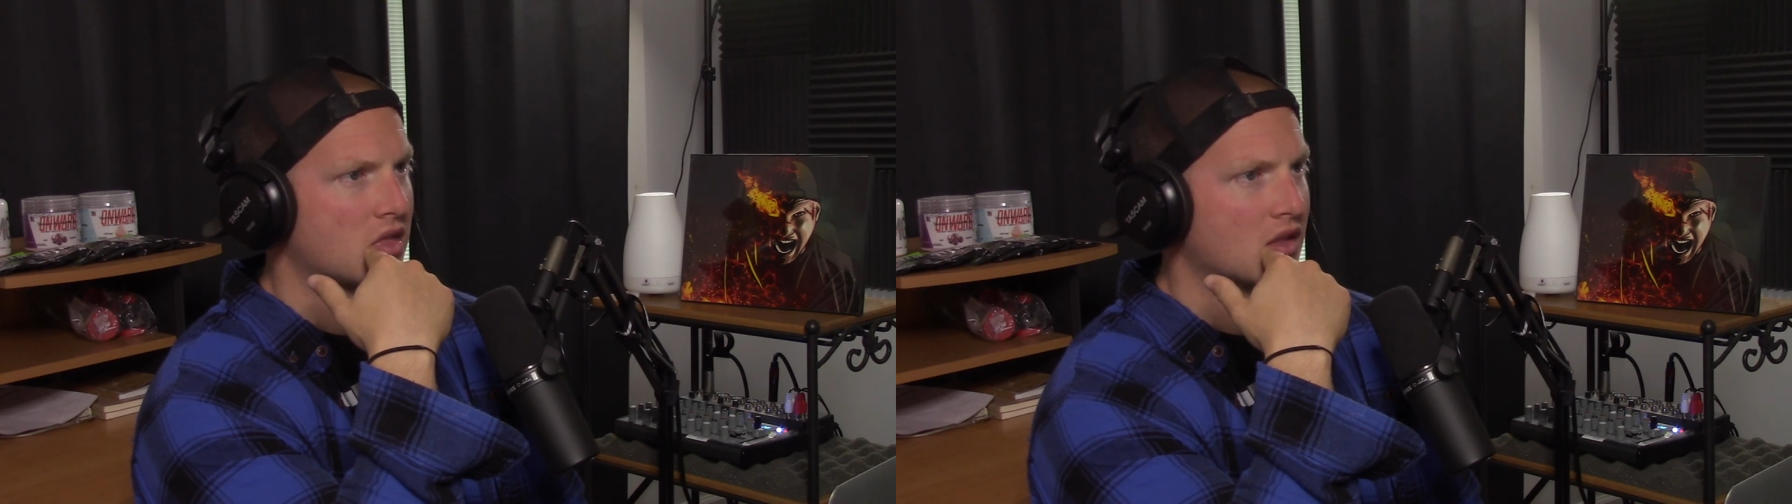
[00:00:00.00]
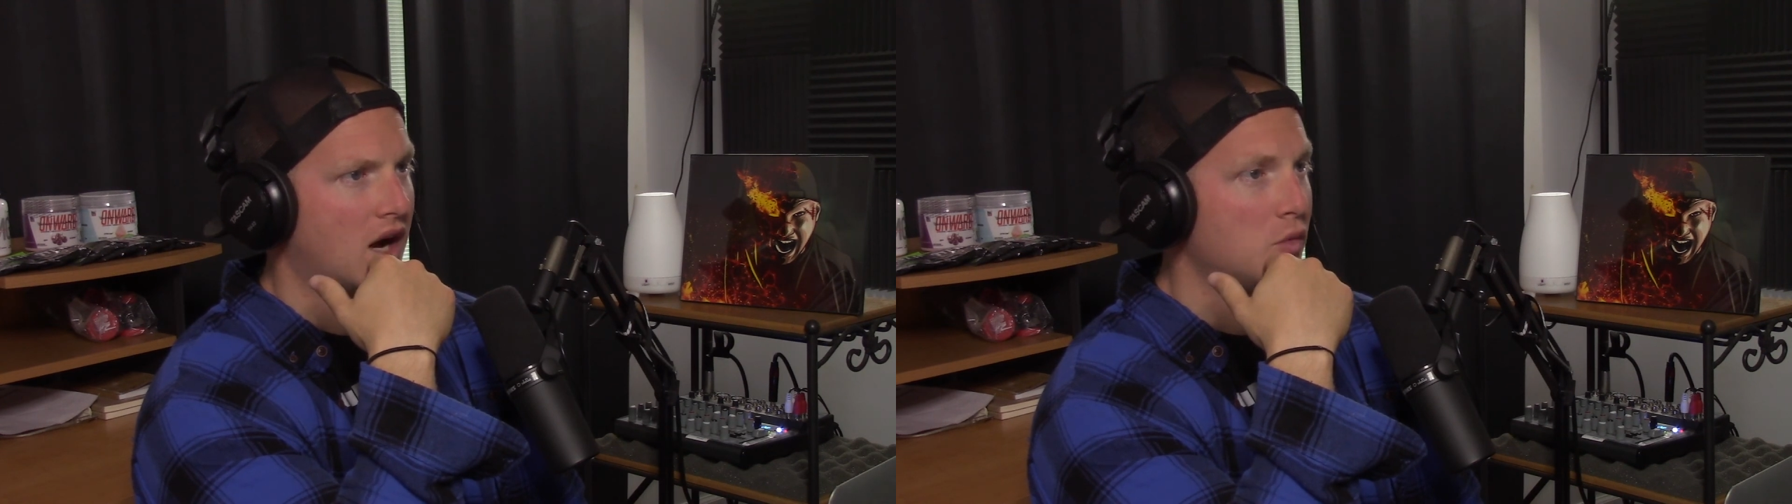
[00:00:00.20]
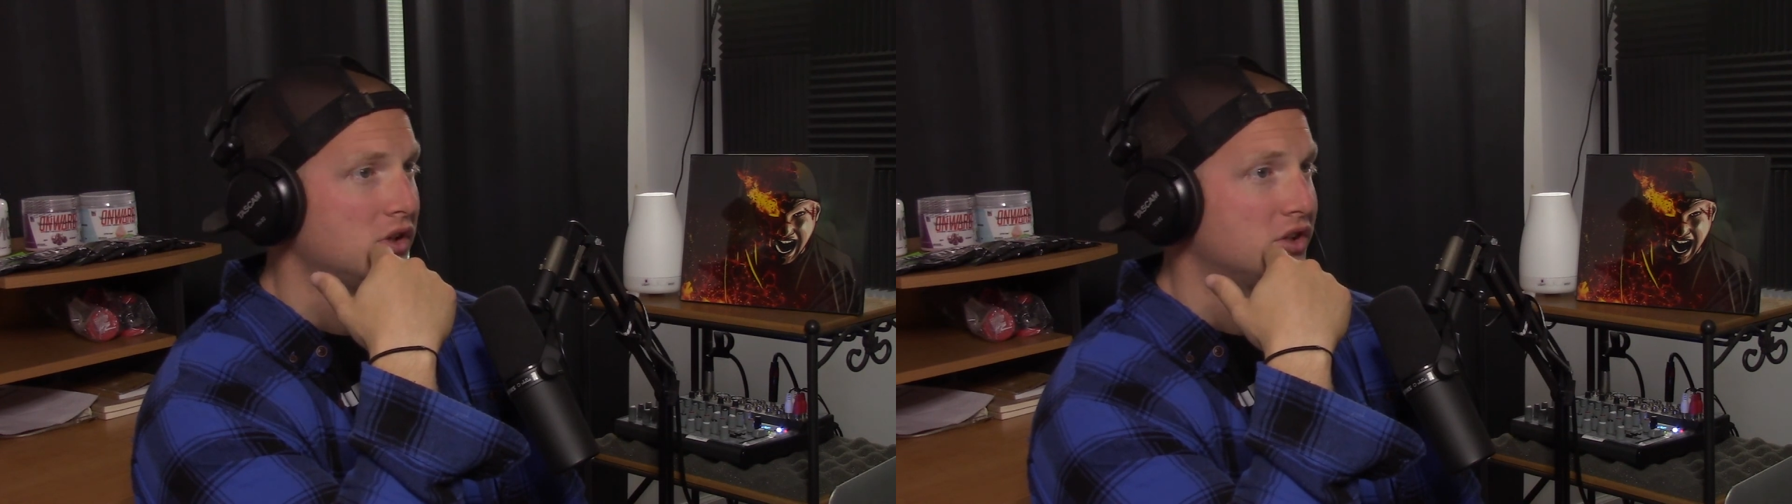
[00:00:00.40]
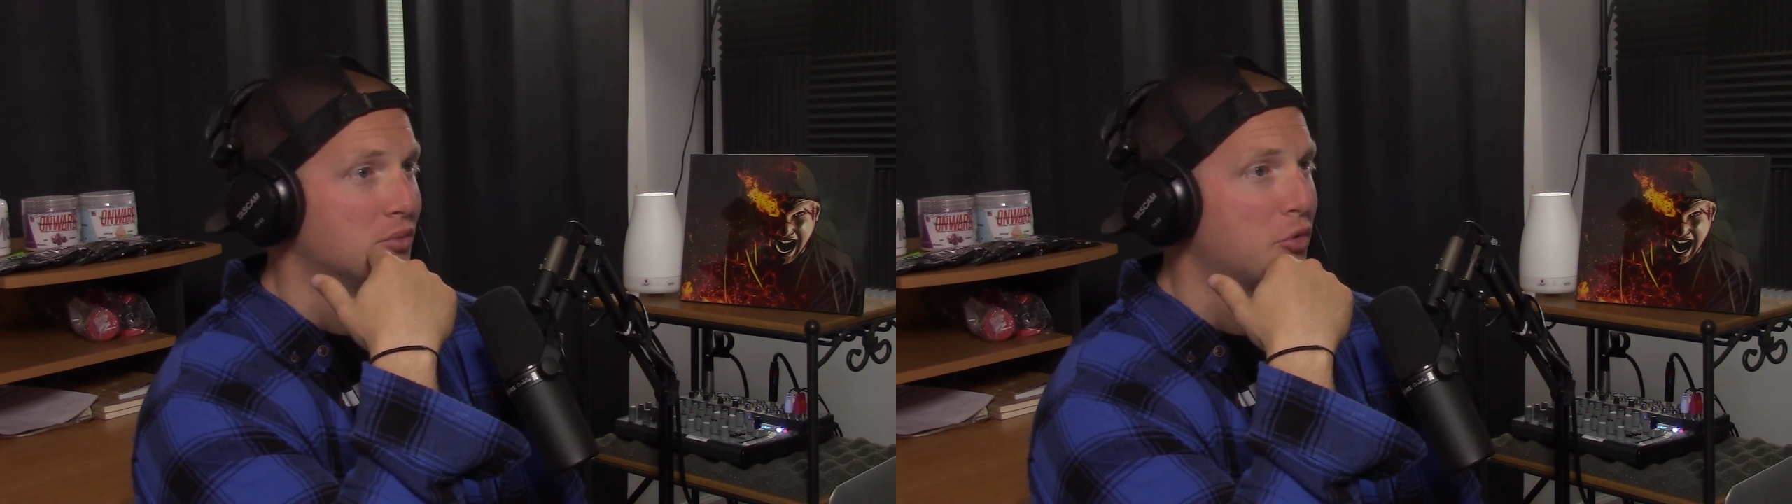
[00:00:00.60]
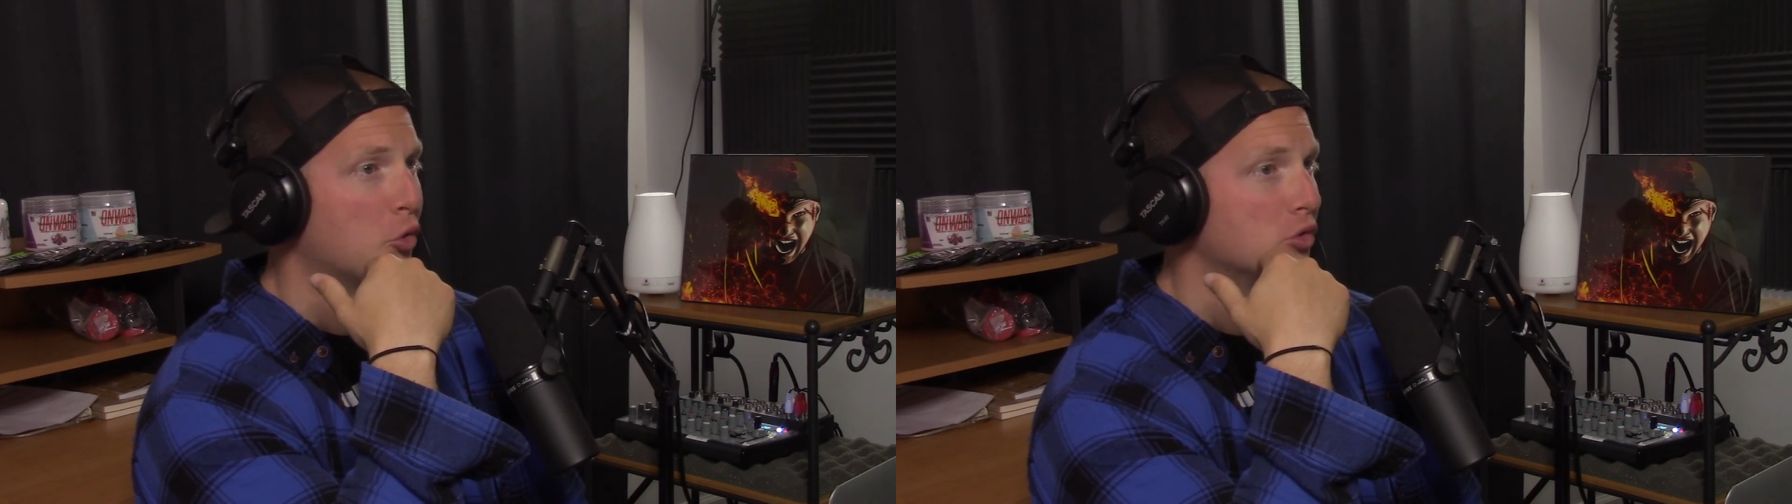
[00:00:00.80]
I wanted to
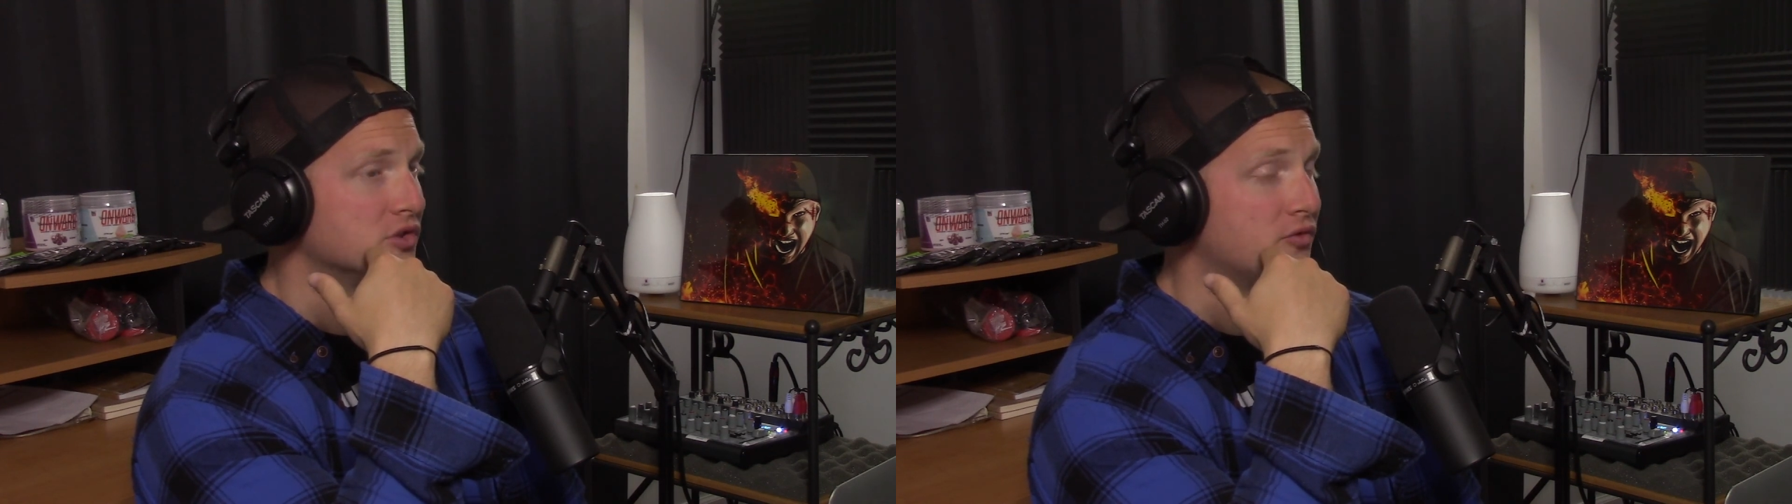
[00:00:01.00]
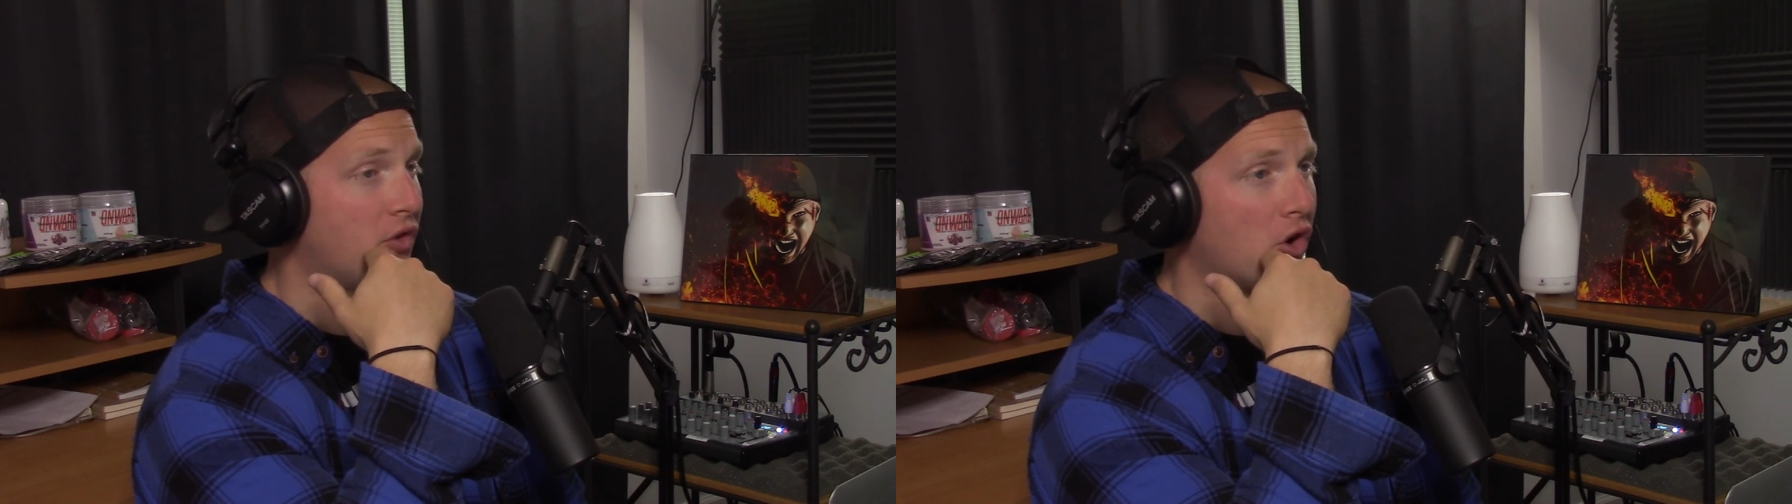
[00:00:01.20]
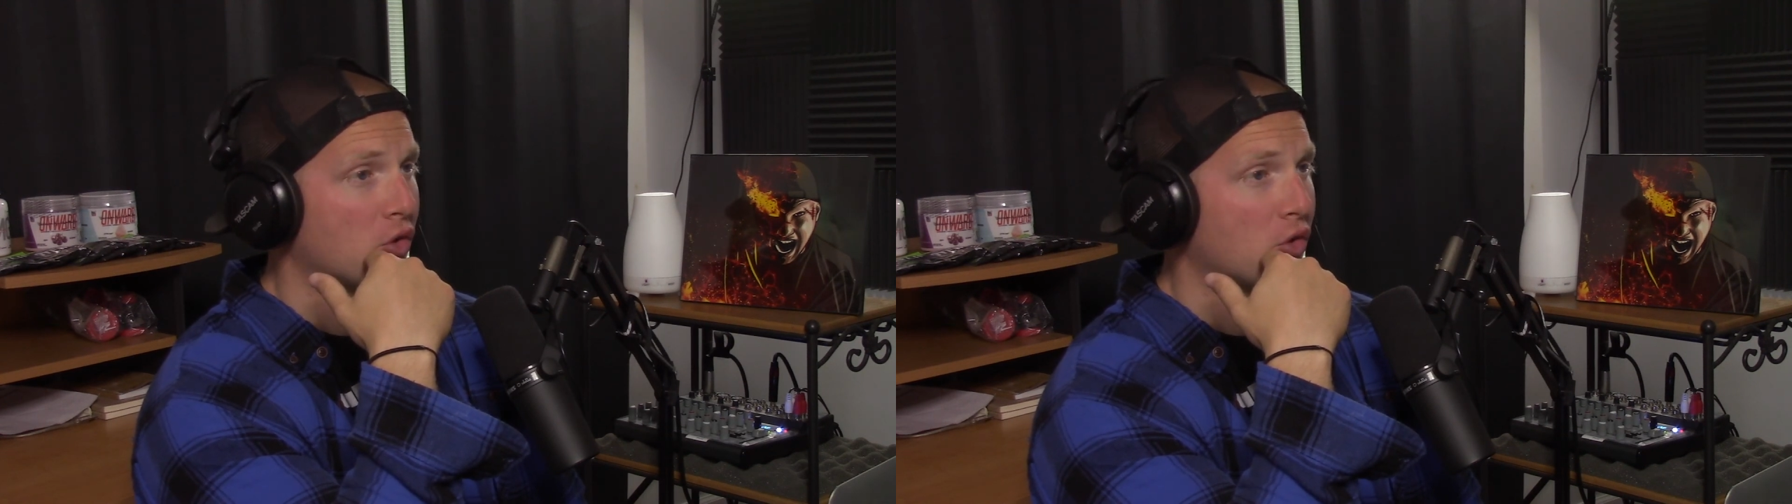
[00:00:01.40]
pull as far